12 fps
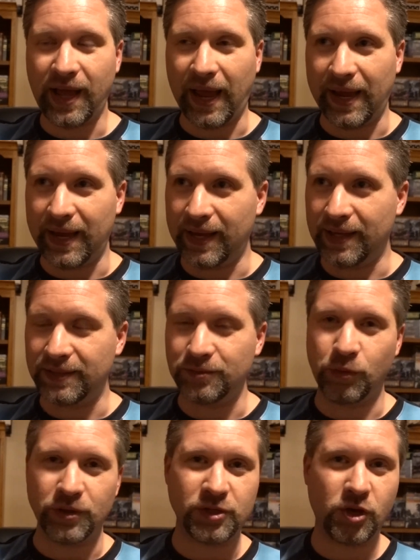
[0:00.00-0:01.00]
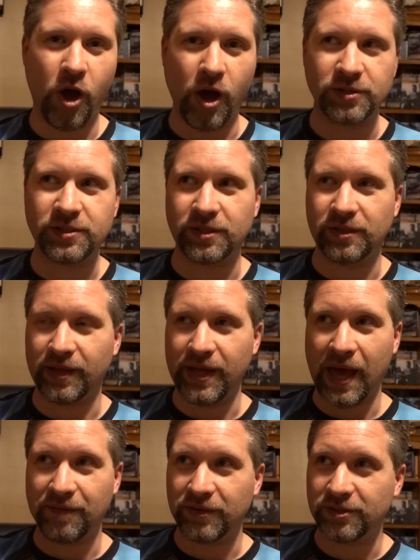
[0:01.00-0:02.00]
and was constantly
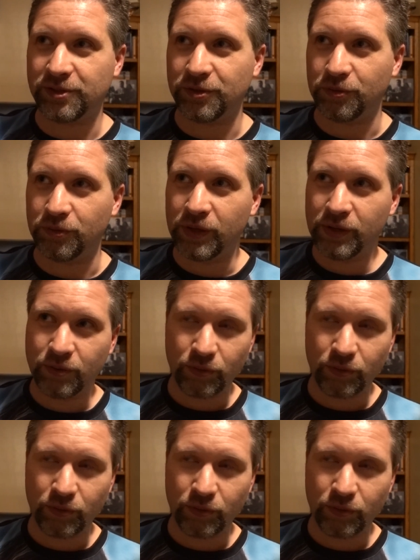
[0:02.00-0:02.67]
having to